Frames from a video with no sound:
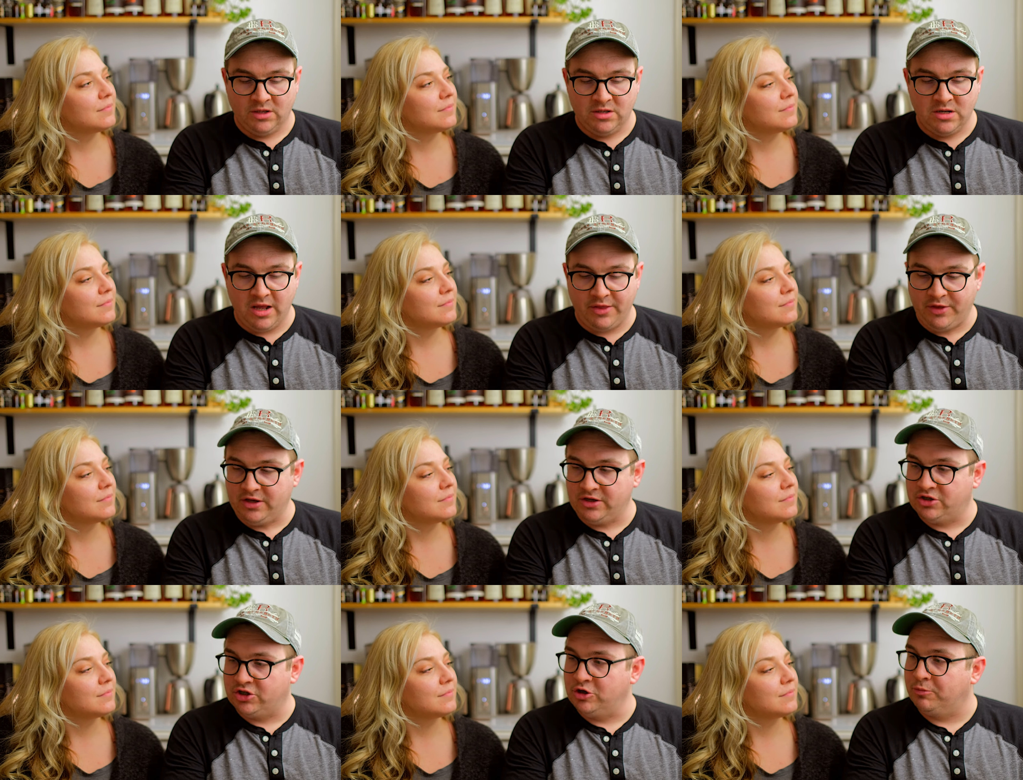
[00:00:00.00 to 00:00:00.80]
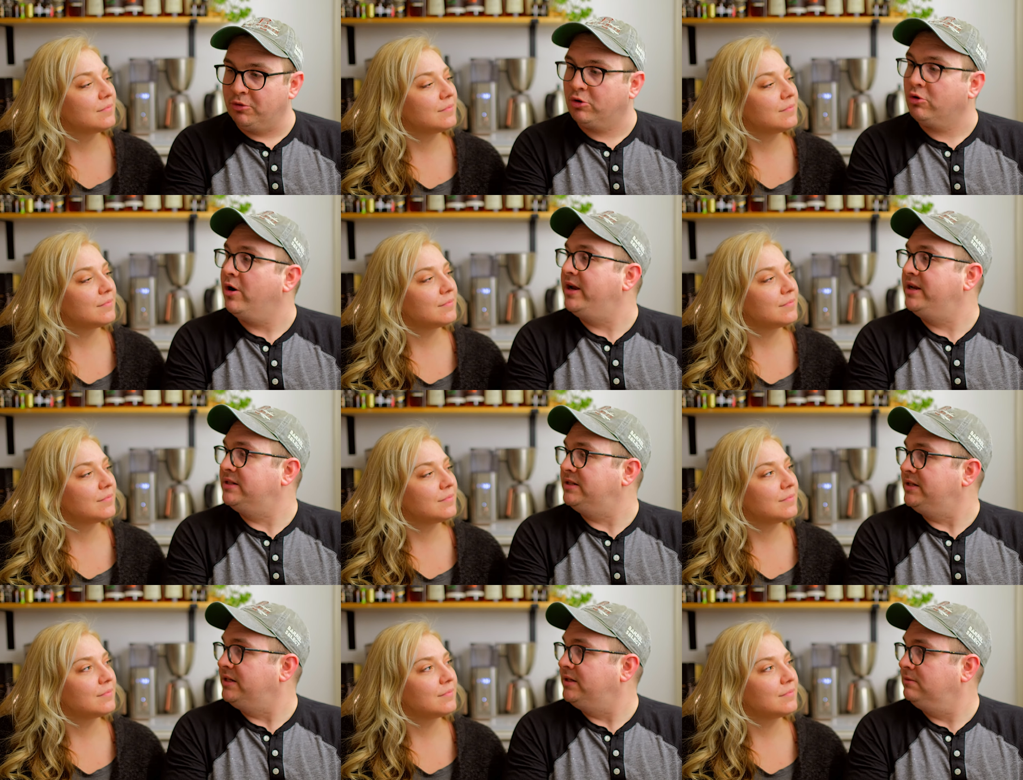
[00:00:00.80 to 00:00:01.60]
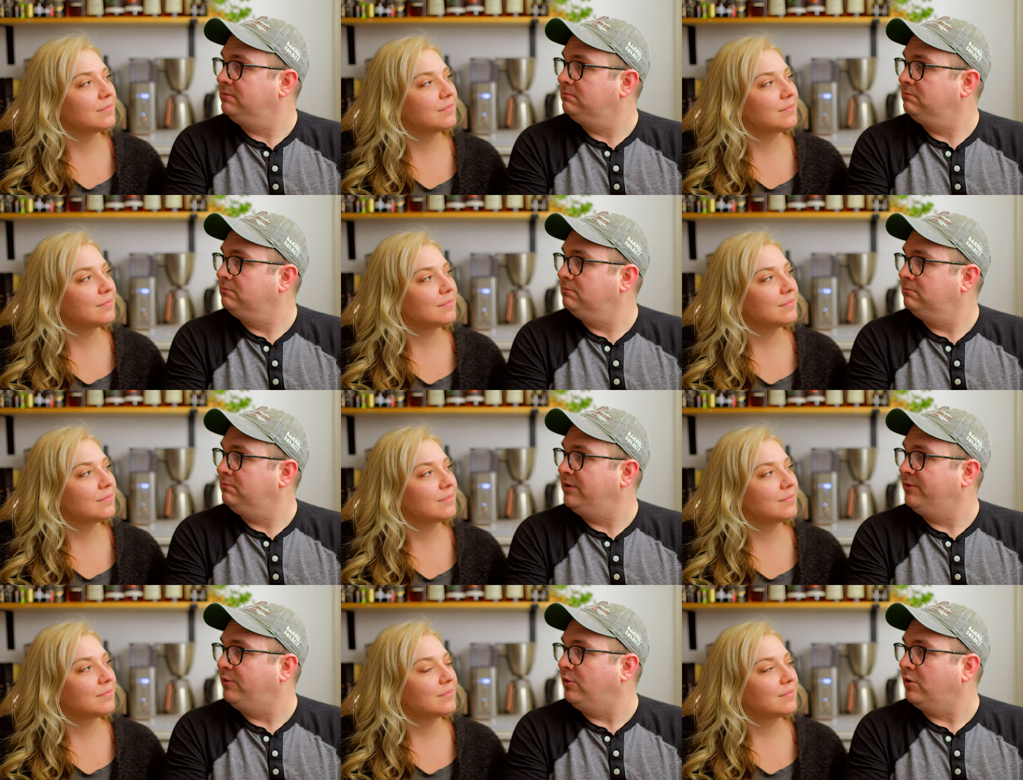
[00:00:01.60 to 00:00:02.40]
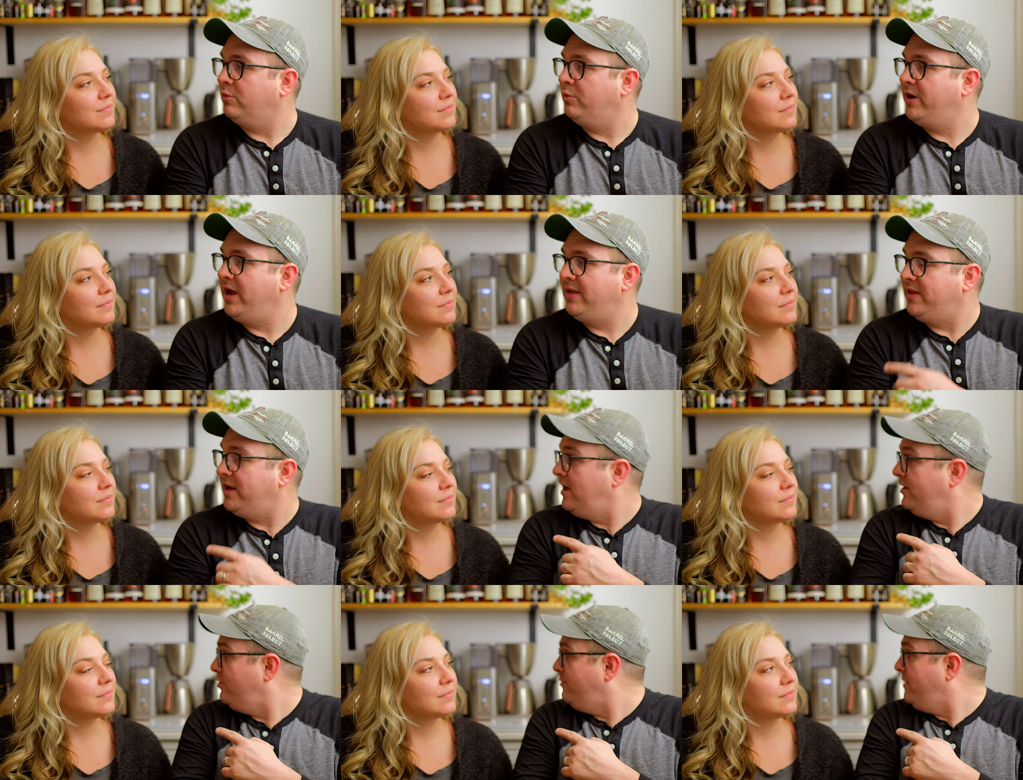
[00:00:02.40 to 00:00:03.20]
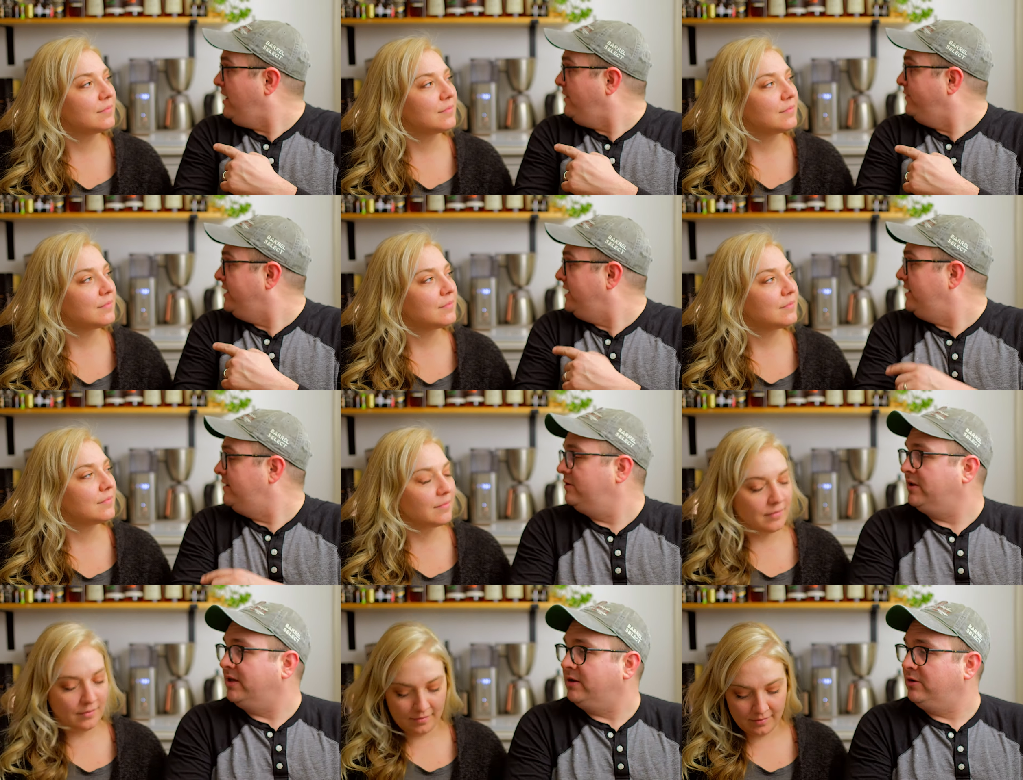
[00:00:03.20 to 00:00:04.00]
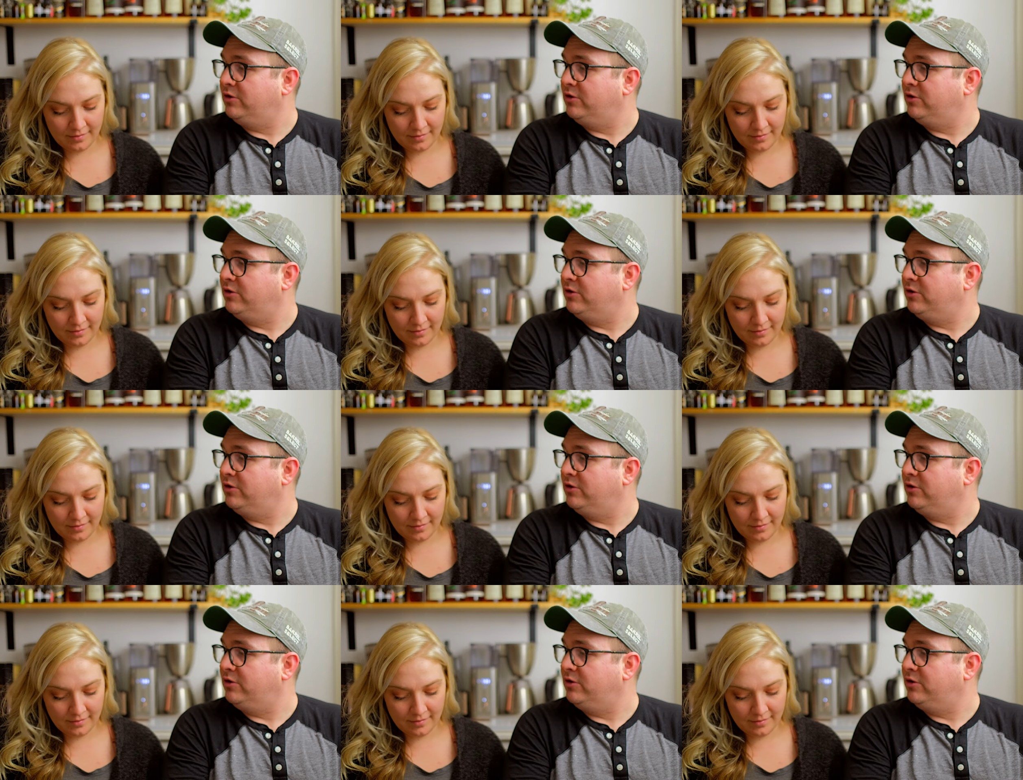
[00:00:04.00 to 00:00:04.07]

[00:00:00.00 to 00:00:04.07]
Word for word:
Speaker 1: nothing super crazy before. We had that other Balvenie, the,